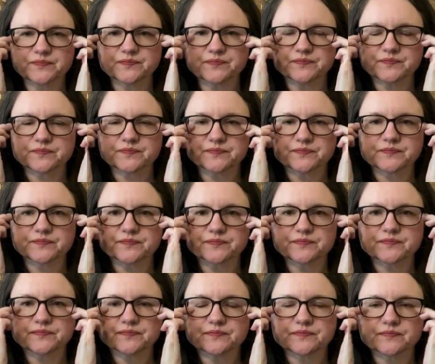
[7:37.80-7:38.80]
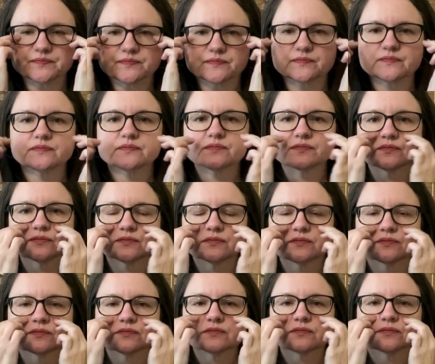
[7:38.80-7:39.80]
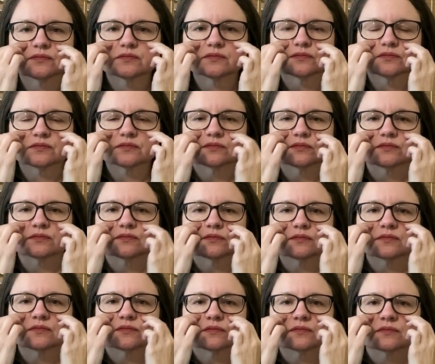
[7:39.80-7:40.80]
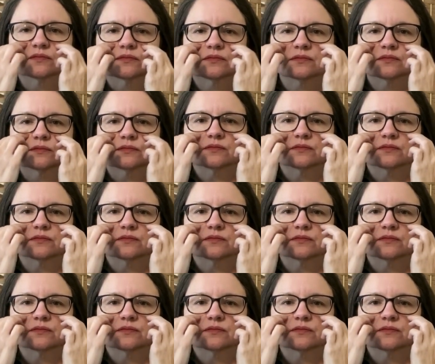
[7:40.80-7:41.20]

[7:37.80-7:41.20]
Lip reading: Nobody speaks.